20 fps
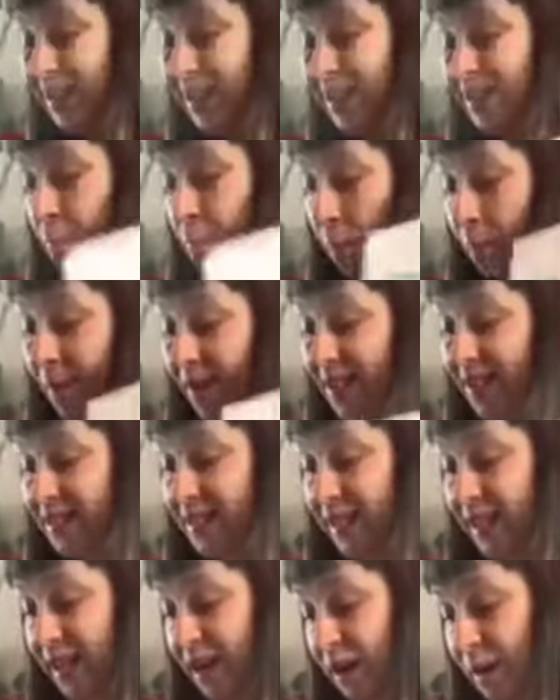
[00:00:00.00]
is
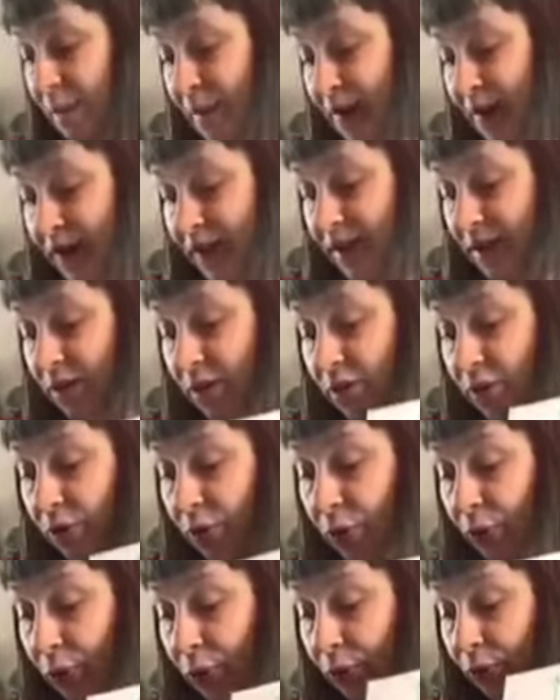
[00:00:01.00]
basically our pattern
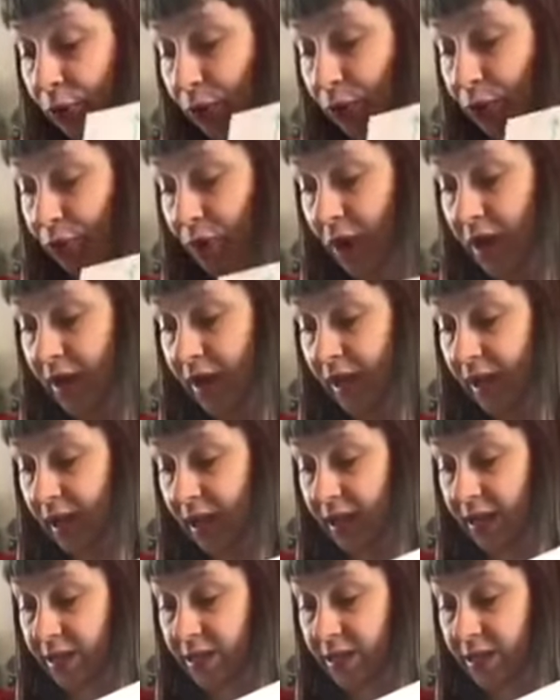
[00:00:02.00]
all ready